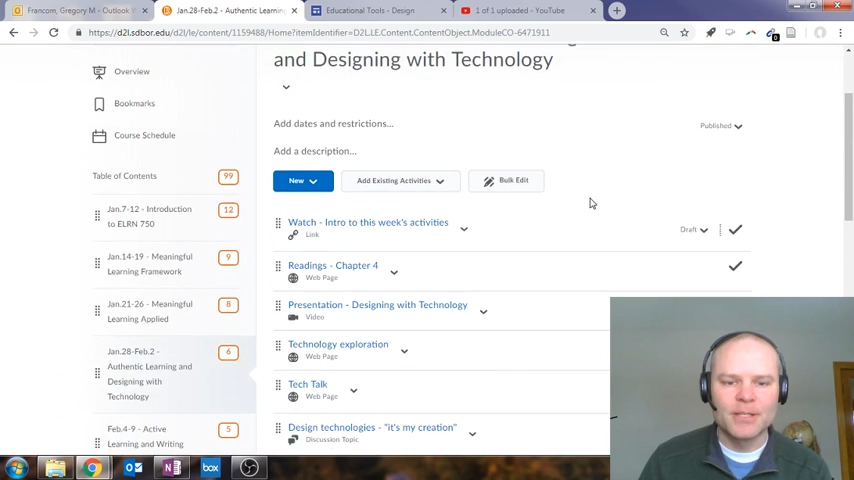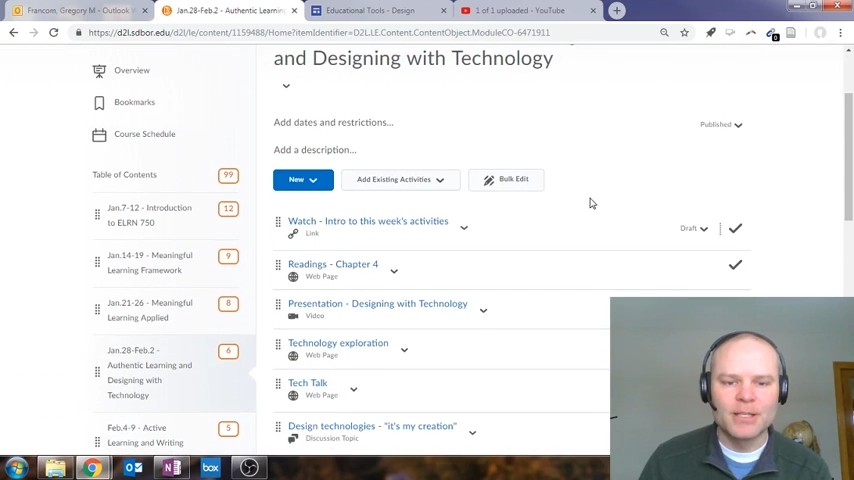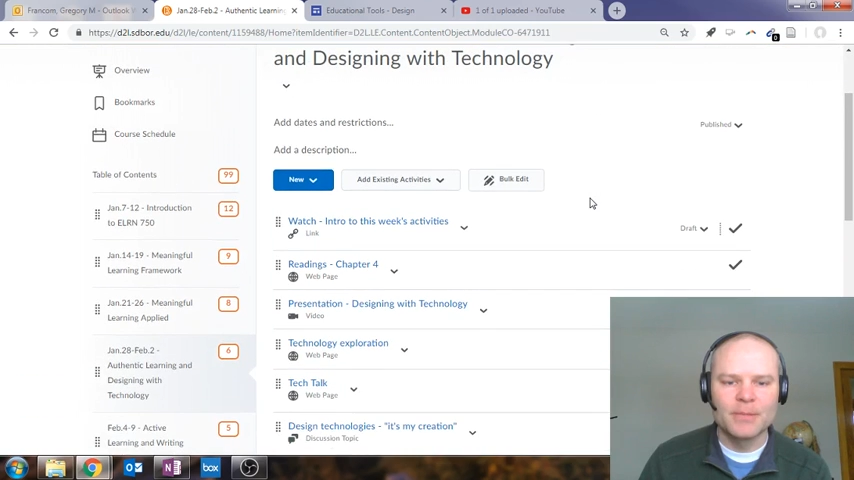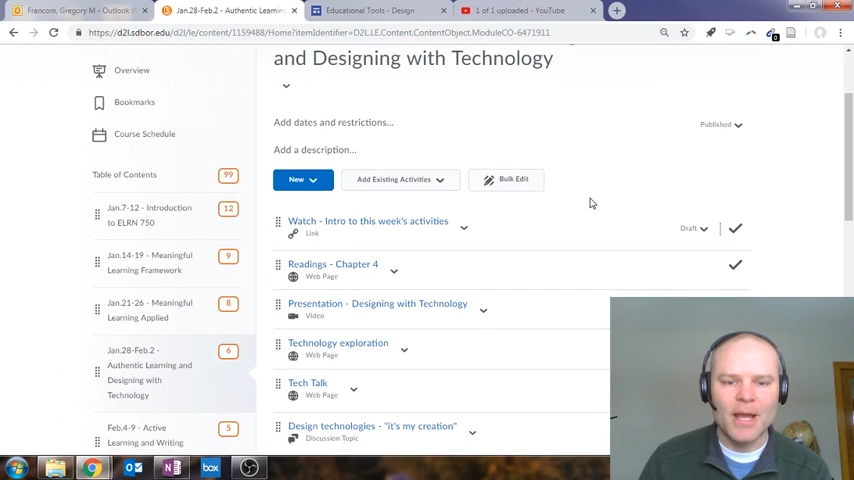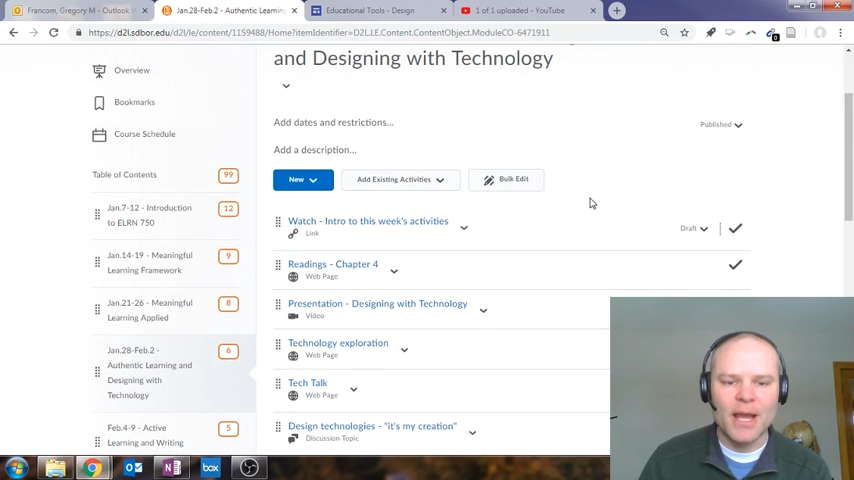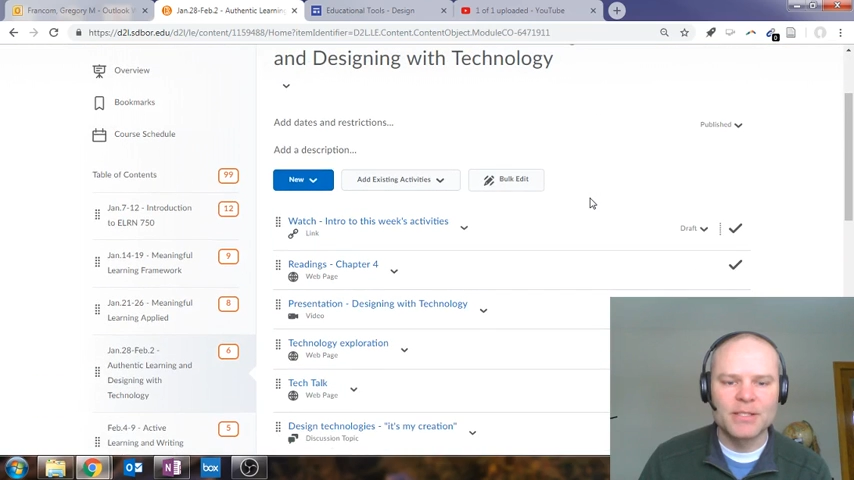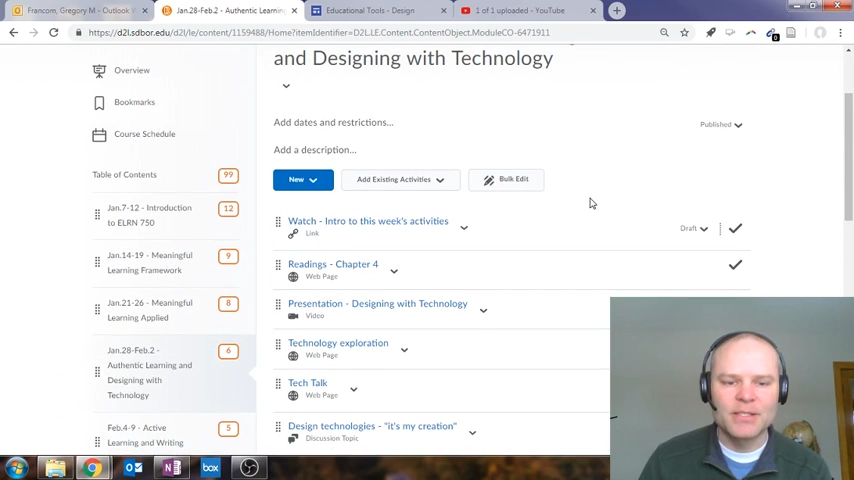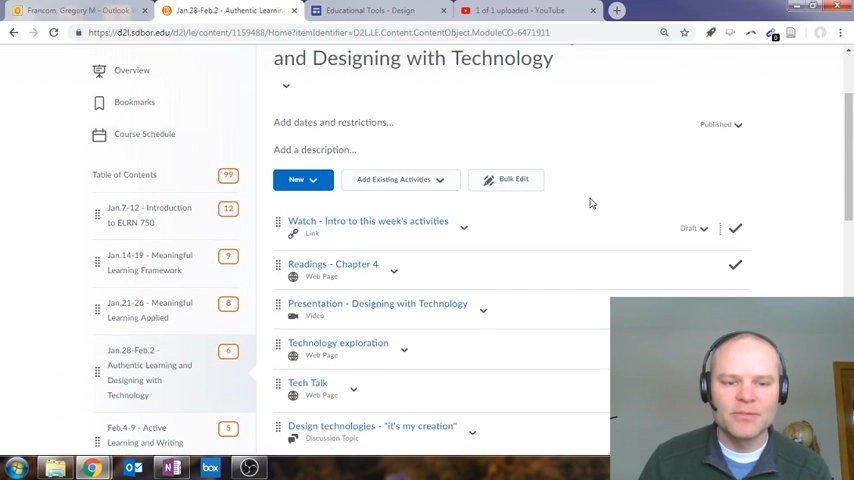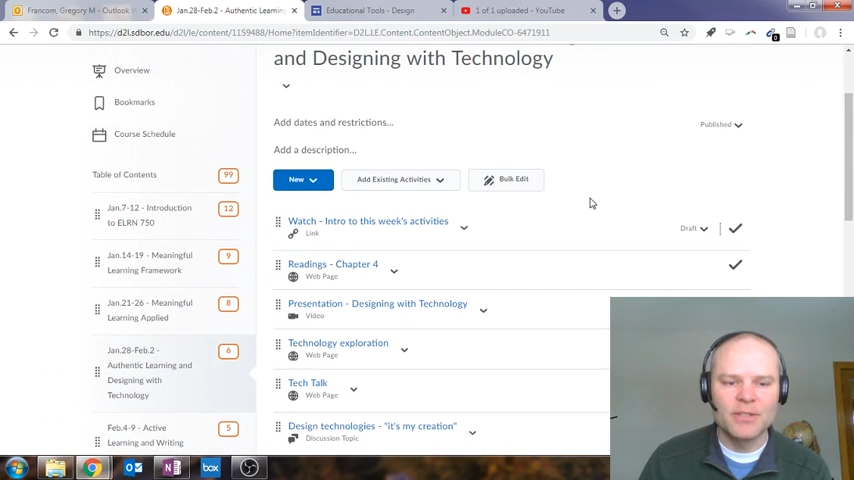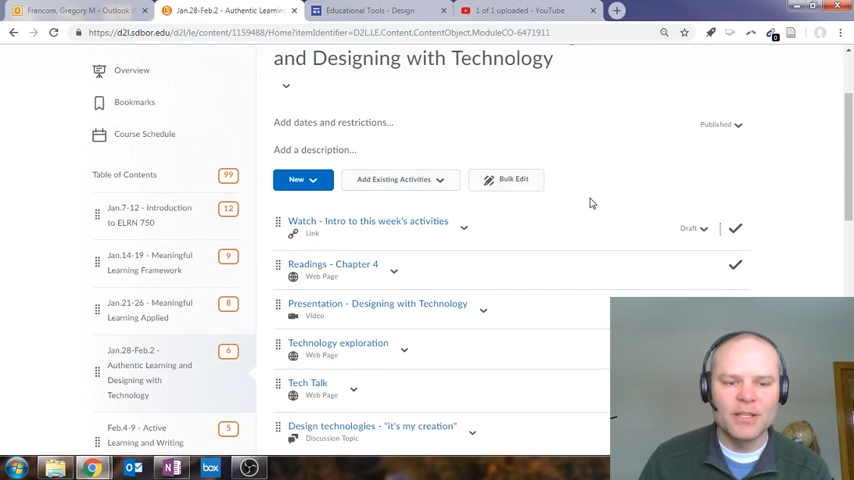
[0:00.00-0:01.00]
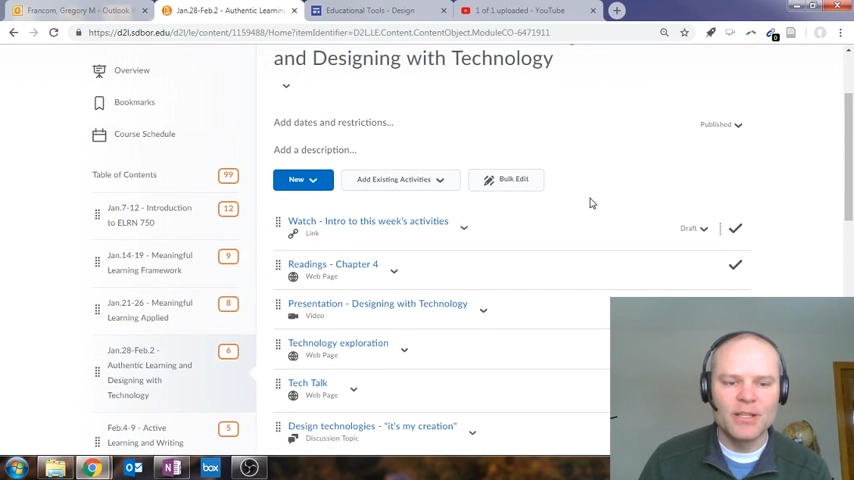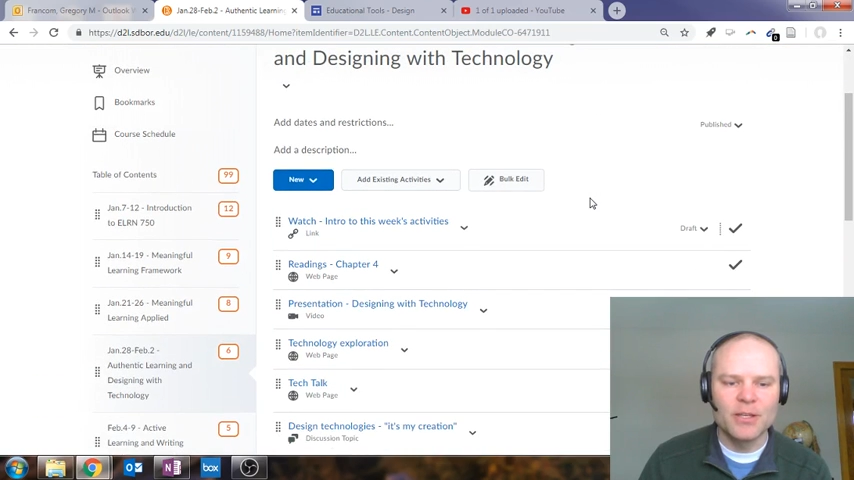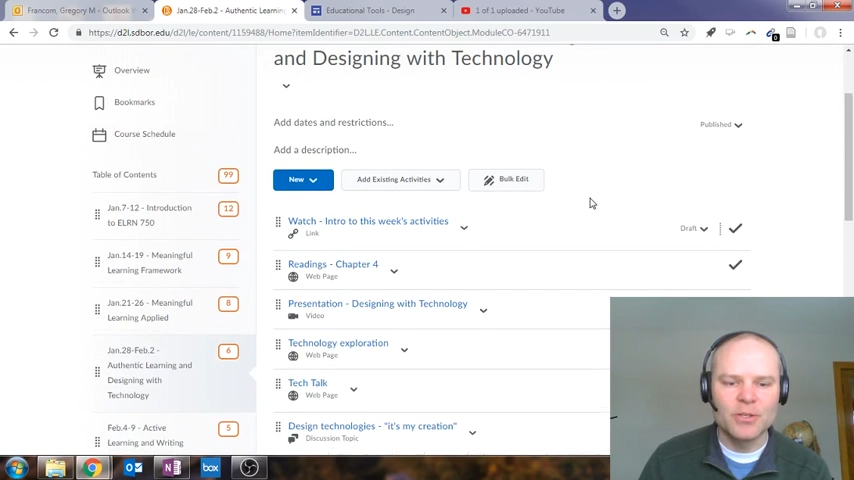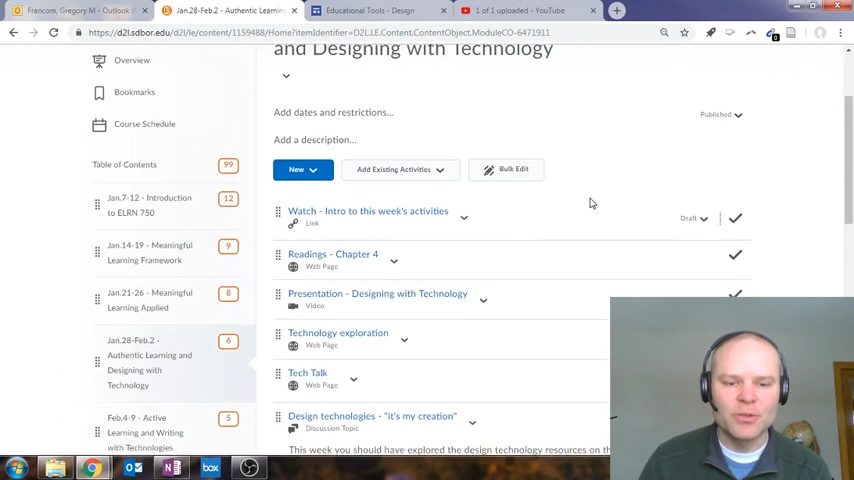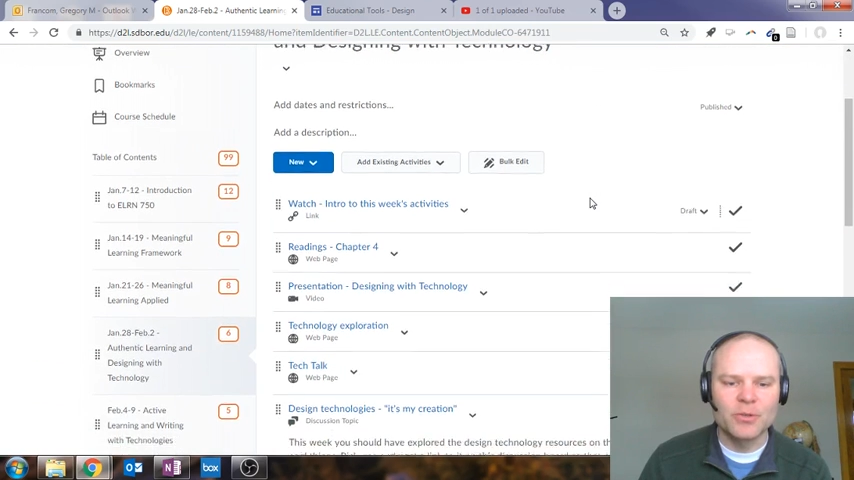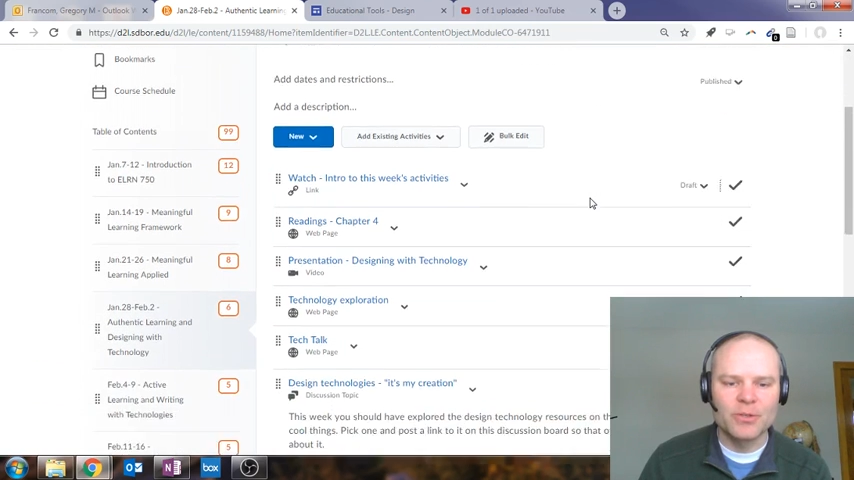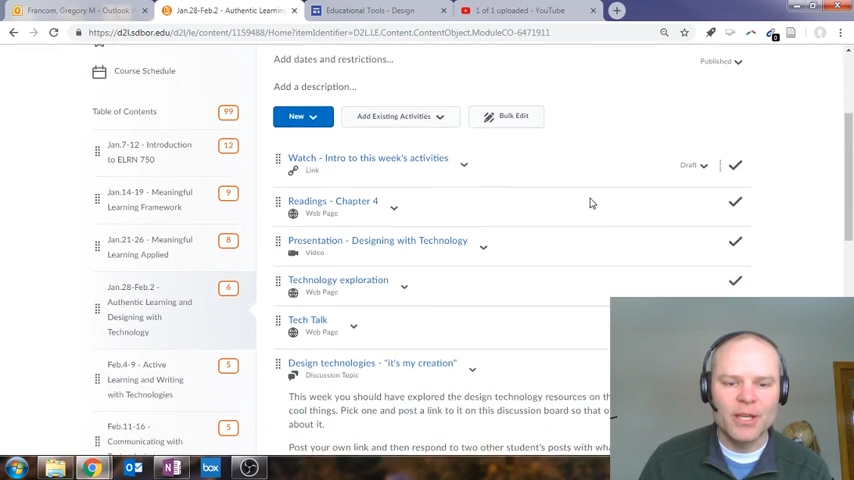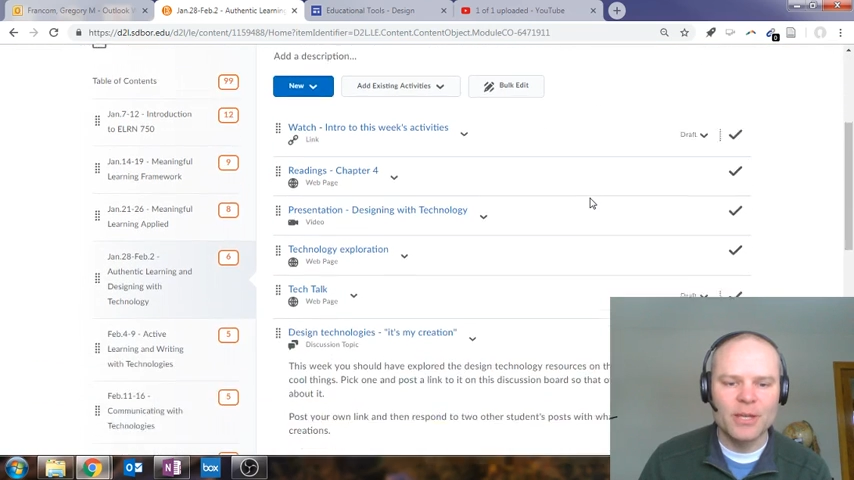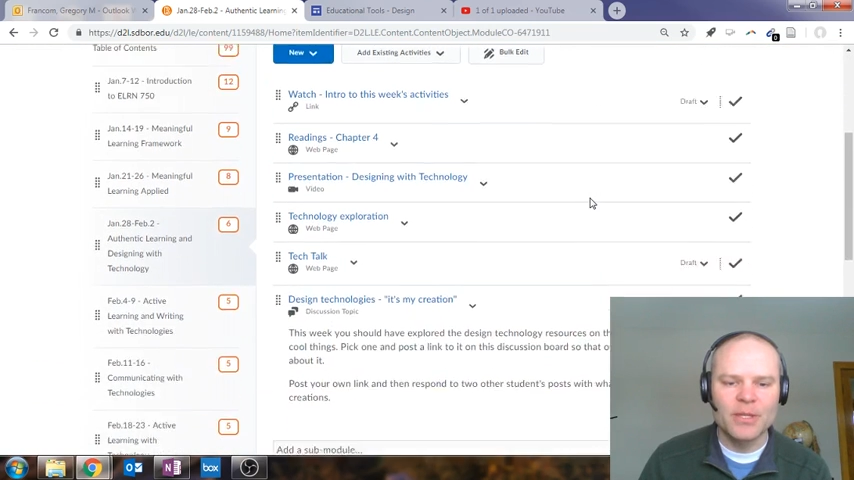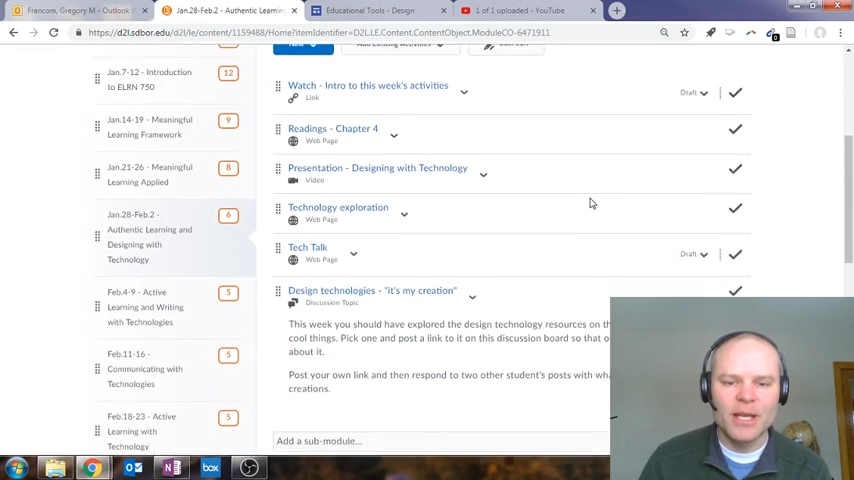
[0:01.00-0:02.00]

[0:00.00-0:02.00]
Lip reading: activity that you'll create.